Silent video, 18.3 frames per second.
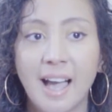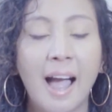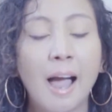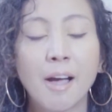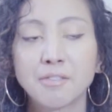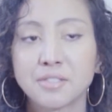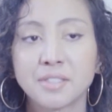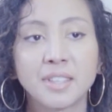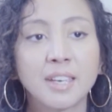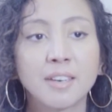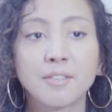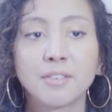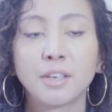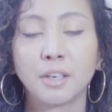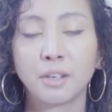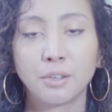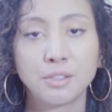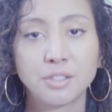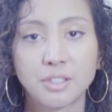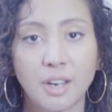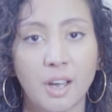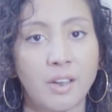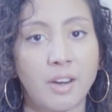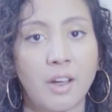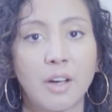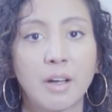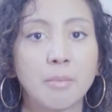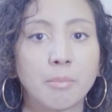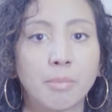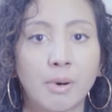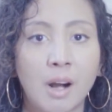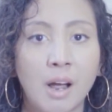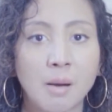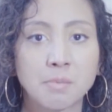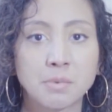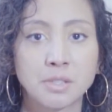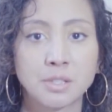I have to give huge shout out and
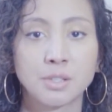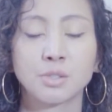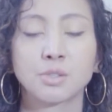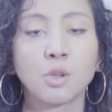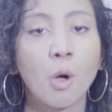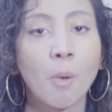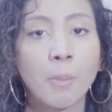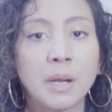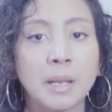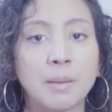props to so